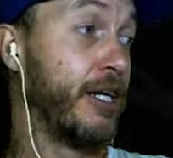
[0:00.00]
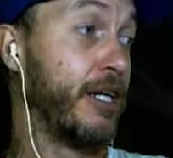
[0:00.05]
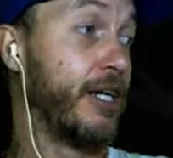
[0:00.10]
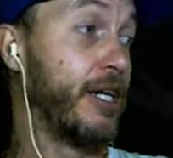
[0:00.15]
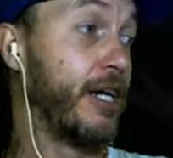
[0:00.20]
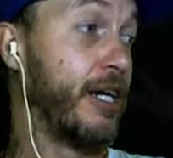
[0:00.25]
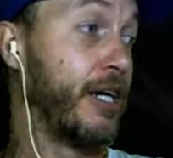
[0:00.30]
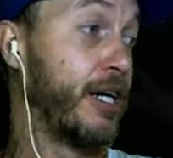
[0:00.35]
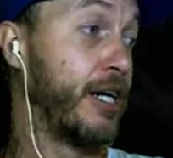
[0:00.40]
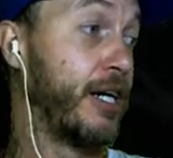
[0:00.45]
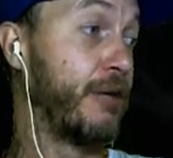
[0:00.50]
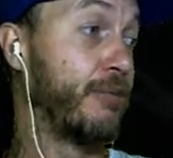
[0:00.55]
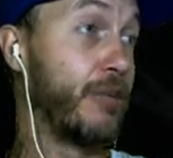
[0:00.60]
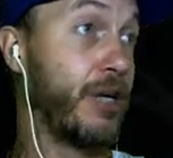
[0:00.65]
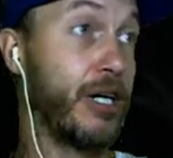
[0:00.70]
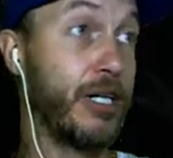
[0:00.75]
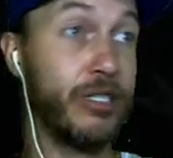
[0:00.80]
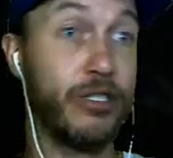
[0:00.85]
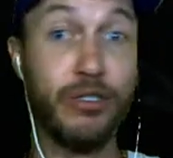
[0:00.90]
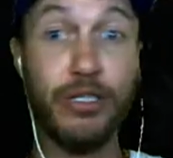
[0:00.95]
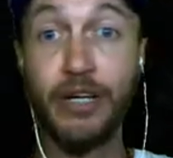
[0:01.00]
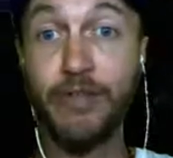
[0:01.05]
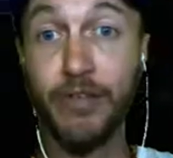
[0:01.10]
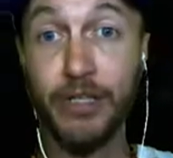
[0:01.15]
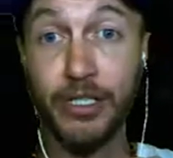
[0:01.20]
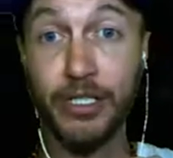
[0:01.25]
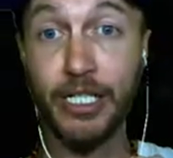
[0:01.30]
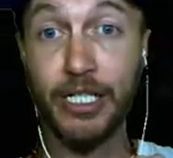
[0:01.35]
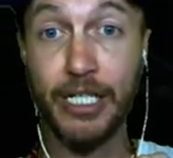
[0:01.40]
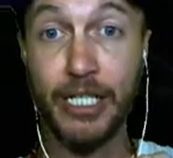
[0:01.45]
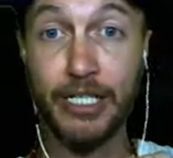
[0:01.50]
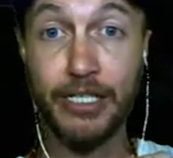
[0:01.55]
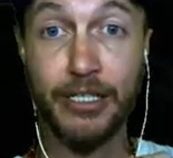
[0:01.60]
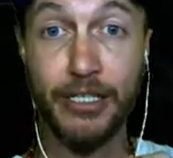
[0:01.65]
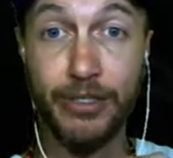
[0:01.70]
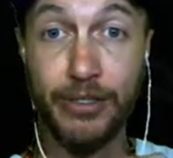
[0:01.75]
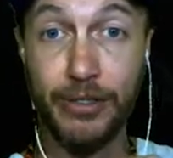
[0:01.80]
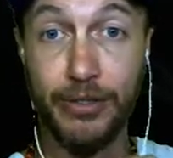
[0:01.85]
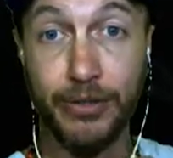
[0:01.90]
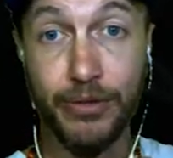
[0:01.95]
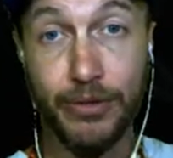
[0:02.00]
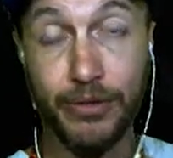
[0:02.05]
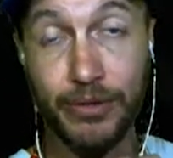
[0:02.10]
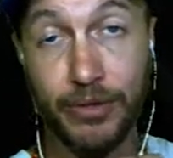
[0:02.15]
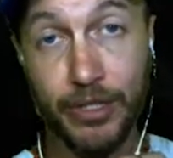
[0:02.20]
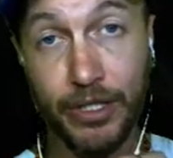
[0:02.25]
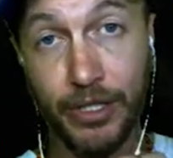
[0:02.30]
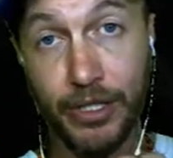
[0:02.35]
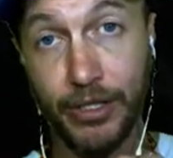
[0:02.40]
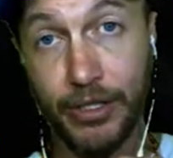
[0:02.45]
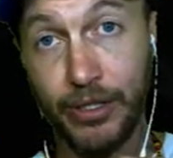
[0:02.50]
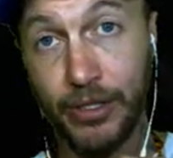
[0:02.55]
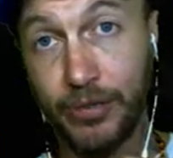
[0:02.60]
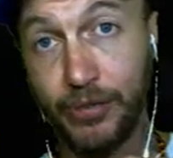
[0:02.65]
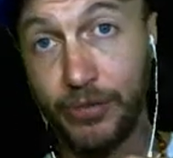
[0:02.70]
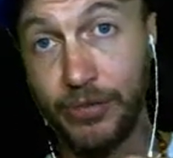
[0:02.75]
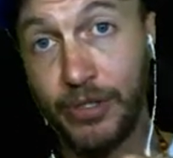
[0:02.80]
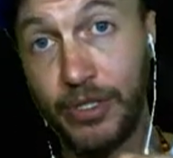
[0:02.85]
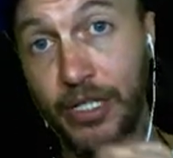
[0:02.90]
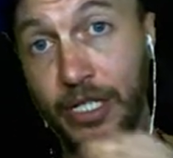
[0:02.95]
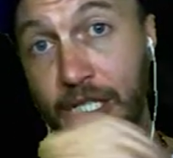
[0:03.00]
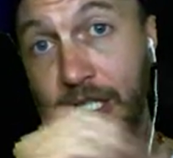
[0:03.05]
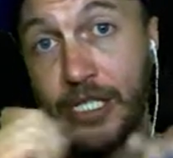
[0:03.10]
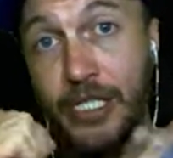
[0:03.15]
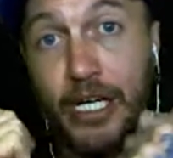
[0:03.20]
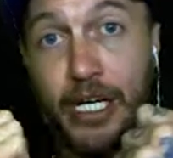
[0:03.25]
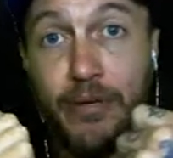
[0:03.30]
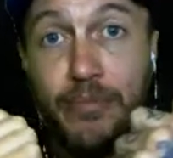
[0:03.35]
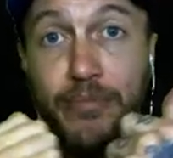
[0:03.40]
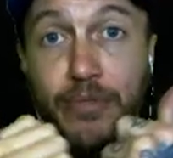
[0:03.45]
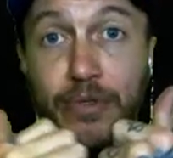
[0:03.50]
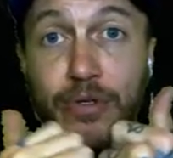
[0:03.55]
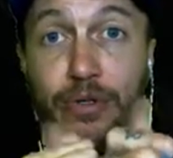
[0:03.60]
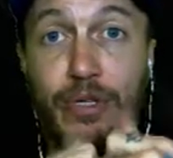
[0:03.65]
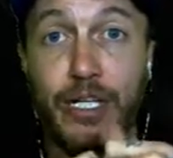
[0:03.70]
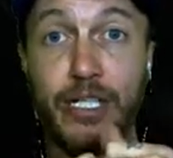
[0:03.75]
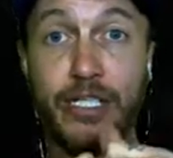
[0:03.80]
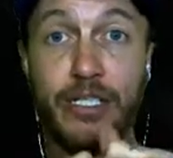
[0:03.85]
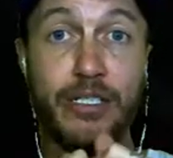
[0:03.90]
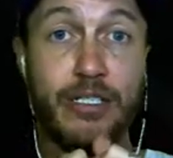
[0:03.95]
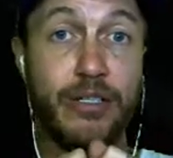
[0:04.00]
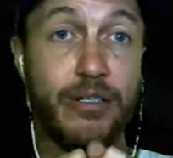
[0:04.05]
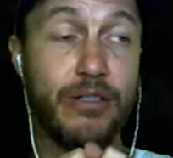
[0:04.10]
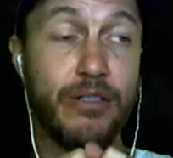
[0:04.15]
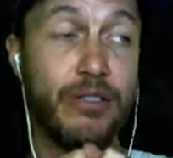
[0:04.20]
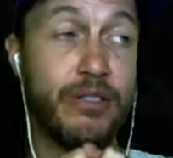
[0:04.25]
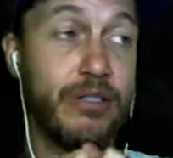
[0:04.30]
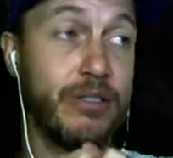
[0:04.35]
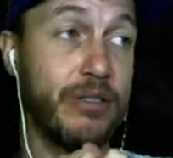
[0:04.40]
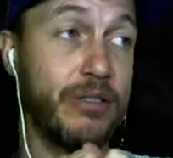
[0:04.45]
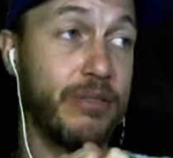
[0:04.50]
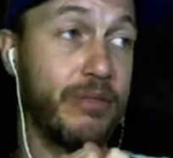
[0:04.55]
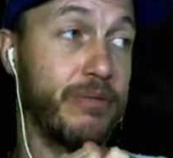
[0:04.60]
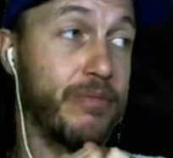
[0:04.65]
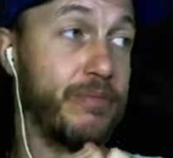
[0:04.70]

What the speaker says: I do have a lot of decks to do, so I really am quite stoked to,